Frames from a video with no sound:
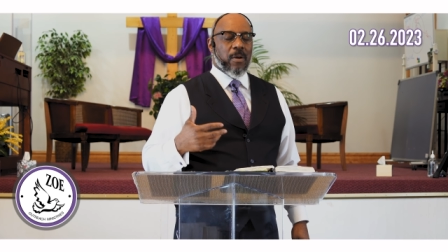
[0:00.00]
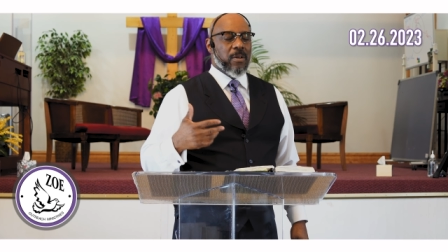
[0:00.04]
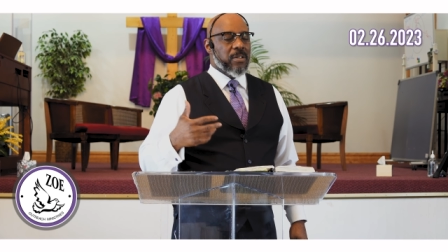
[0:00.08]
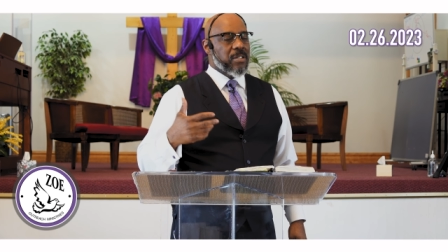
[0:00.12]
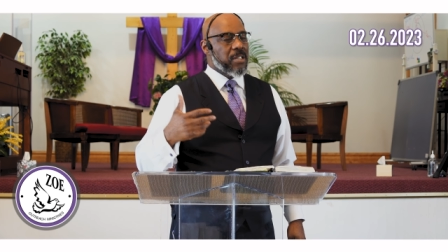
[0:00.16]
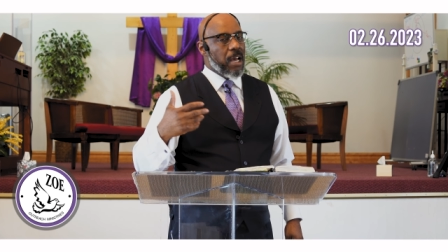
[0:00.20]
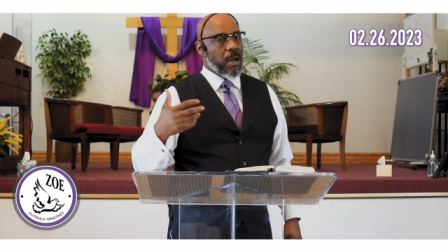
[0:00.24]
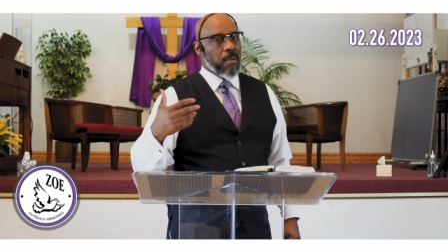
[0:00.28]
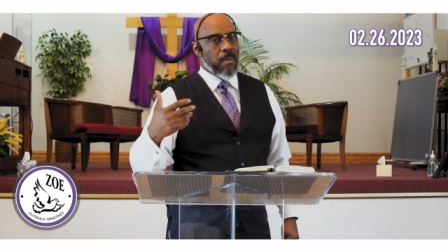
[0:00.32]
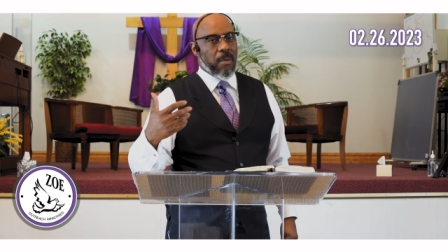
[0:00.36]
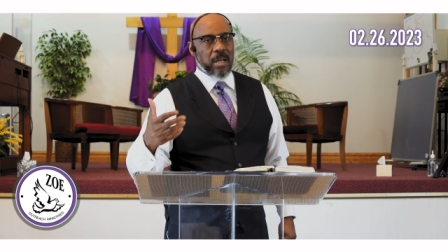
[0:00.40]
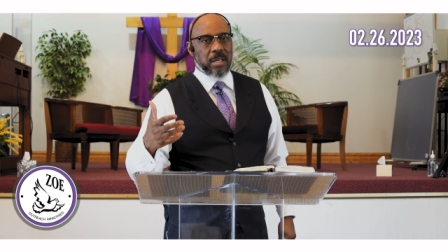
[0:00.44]

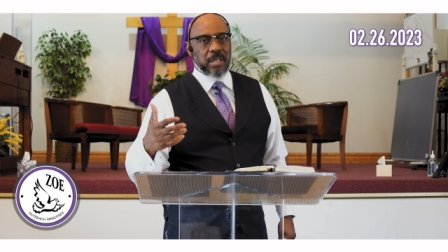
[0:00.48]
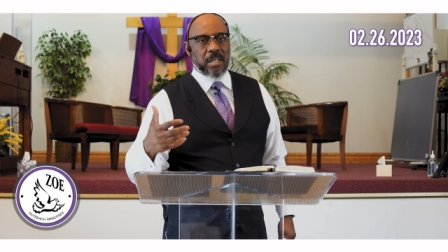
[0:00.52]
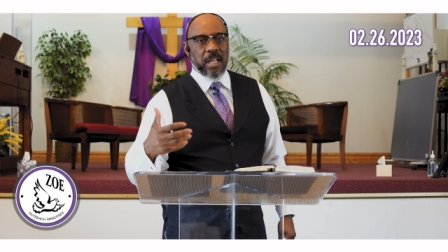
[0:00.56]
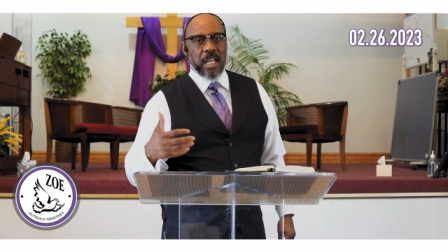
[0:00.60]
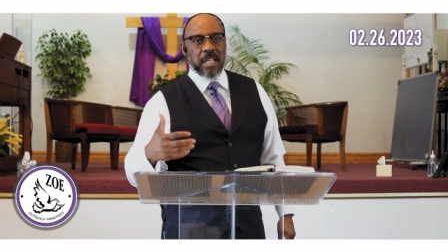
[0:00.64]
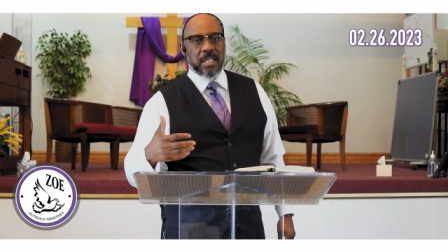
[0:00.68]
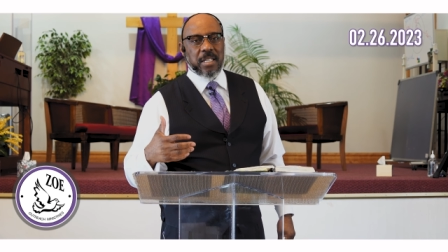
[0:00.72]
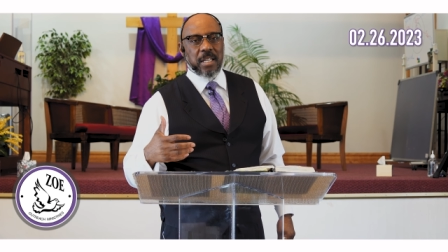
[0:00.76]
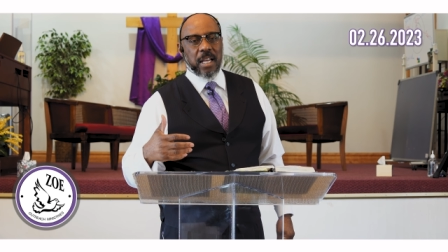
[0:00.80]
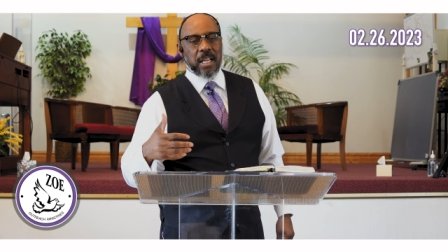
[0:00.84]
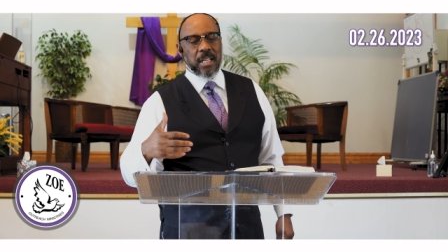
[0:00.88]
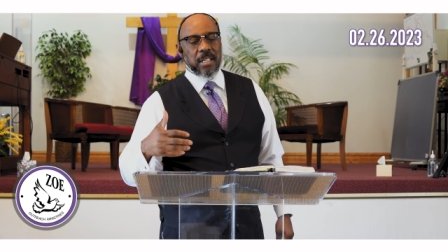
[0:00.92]
Psalm
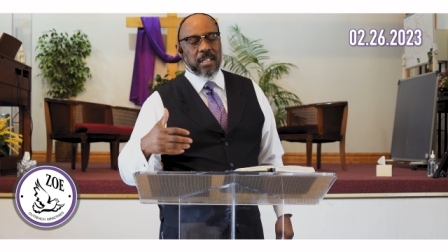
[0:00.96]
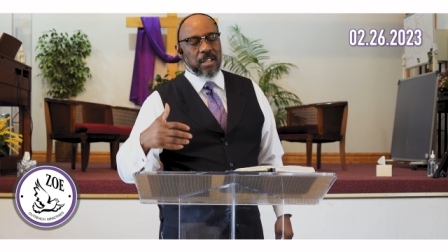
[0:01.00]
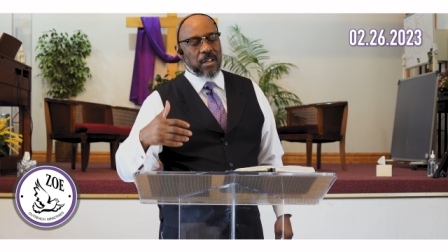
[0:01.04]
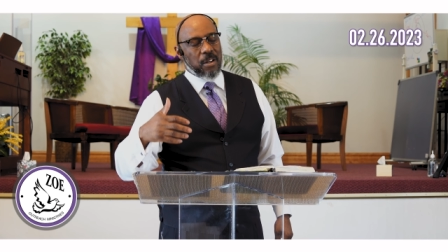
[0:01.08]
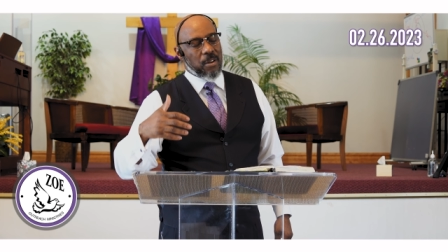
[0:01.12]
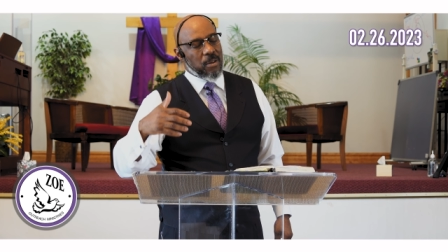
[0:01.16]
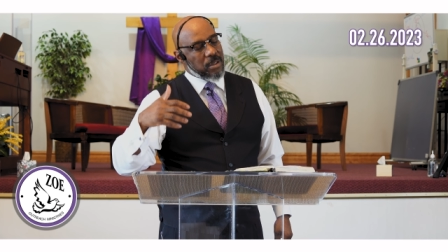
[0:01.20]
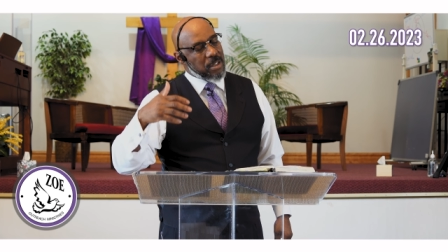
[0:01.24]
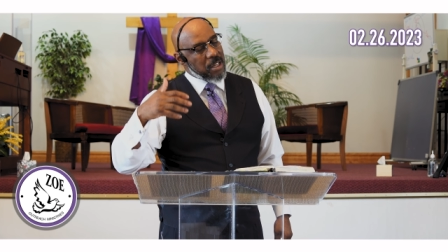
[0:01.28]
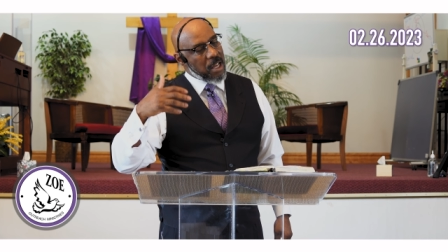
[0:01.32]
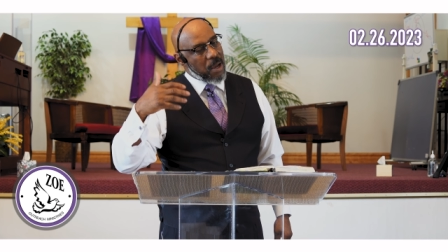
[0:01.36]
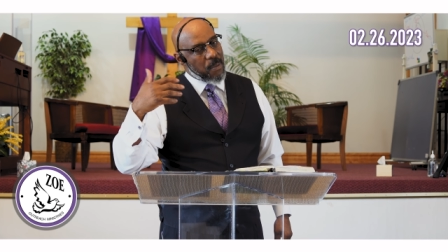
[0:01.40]
110 says, you
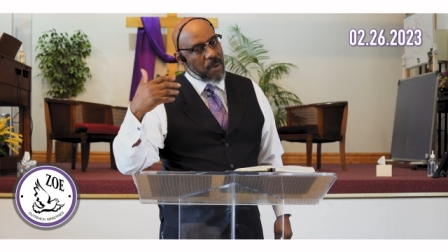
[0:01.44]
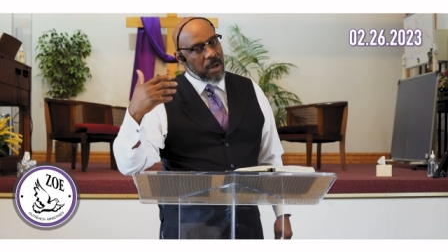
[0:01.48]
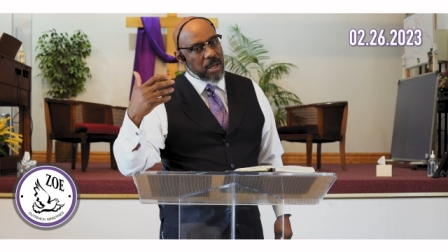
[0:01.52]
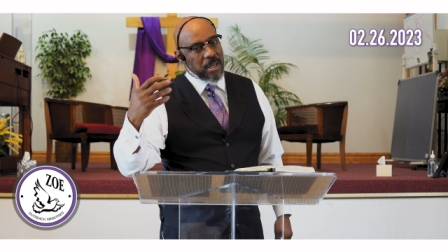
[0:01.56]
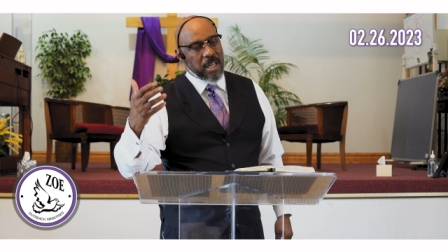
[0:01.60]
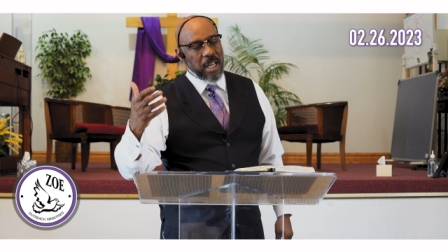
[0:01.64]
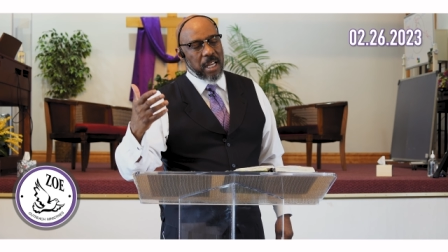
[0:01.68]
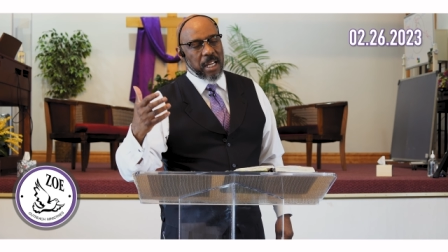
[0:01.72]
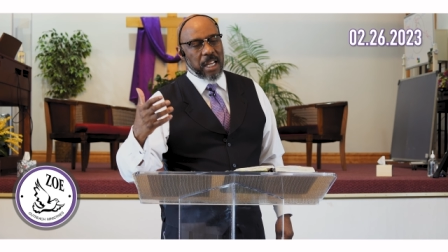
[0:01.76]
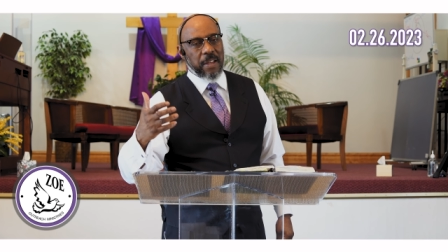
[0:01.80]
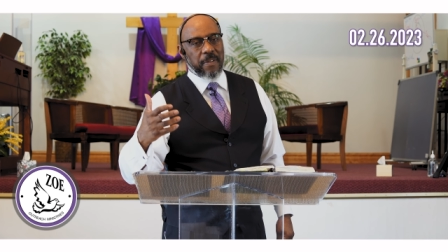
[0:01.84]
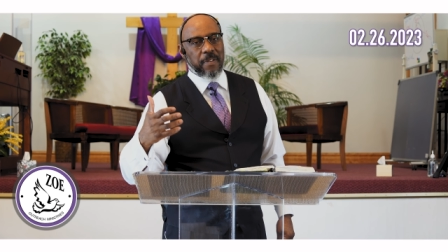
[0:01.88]
know, Psalm
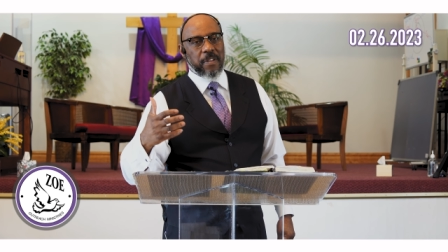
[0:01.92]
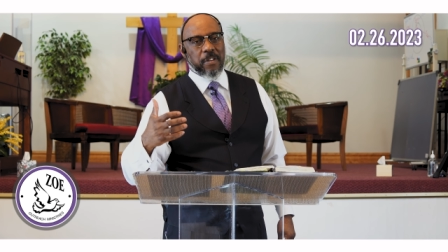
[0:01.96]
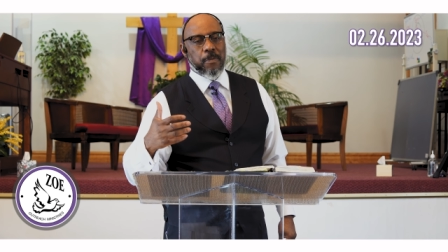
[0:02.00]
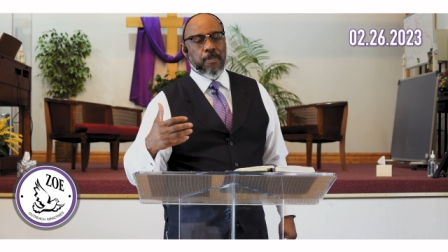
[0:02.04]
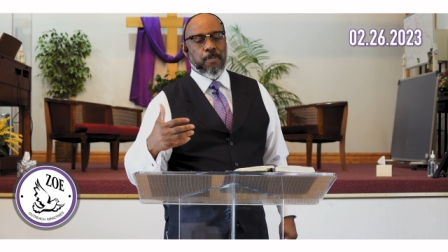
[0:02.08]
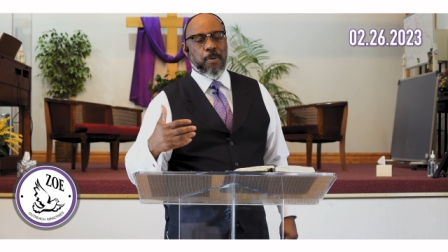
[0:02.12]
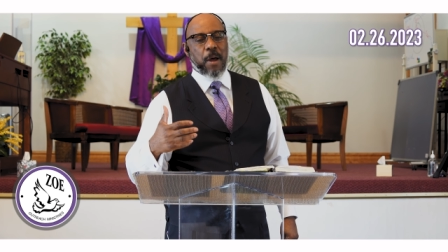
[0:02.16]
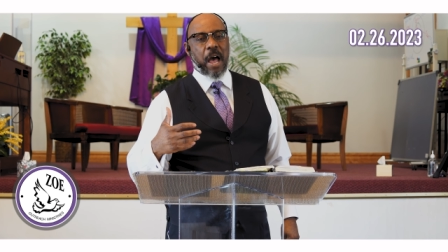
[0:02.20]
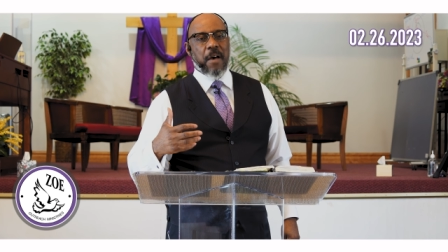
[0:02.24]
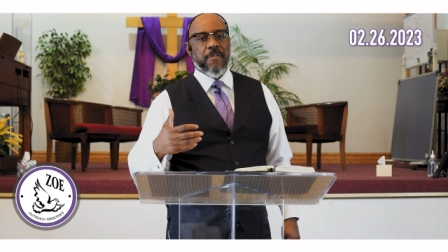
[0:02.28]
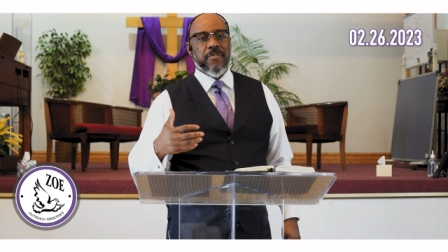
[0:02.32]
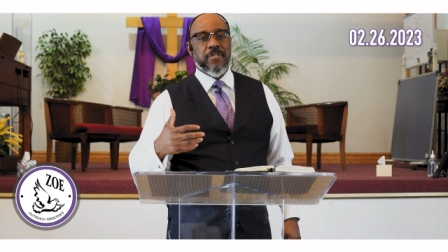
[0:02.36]
110 gives us the
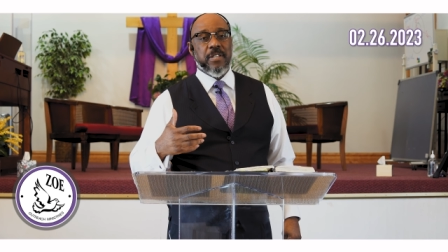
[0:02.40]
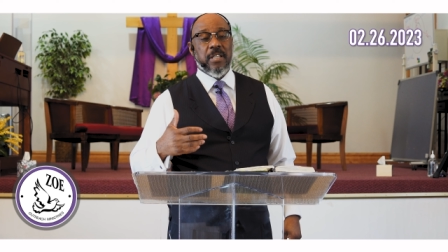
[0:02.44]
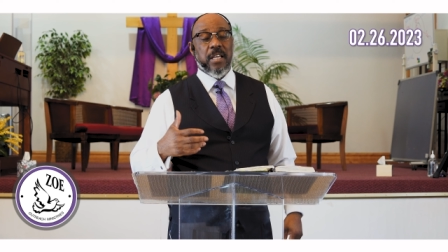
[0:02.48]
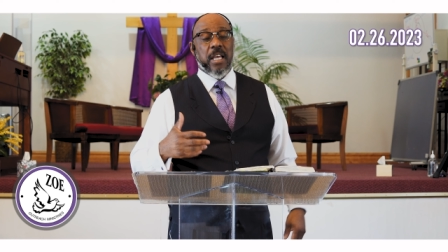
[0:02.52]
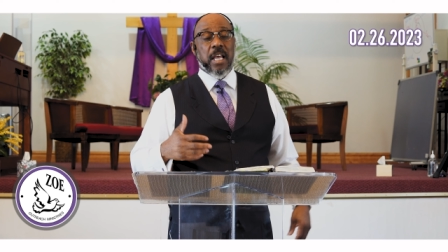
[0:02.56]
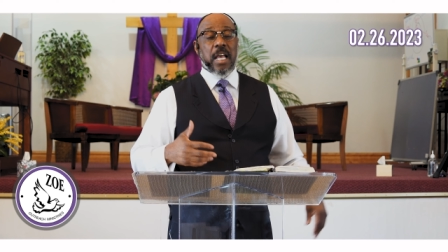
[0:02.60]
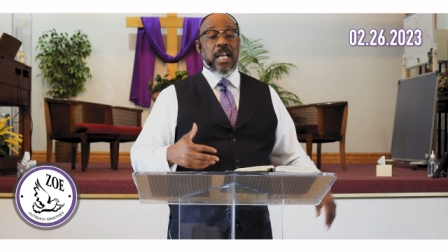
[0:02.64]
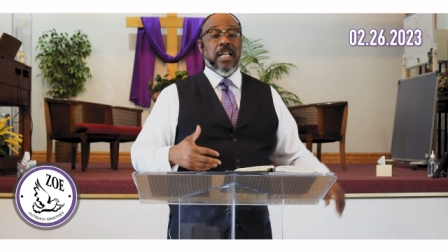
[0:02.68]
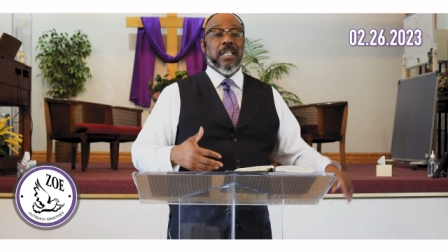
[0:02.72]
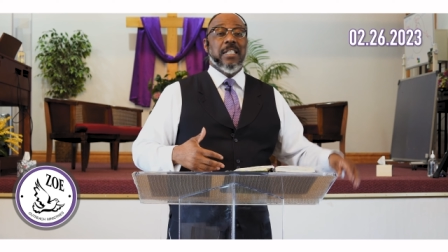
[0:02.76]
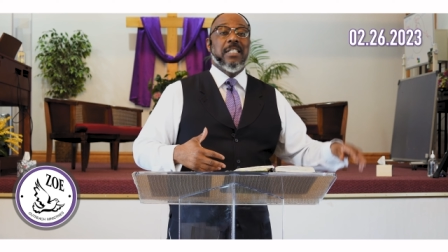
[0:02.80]
prophecy.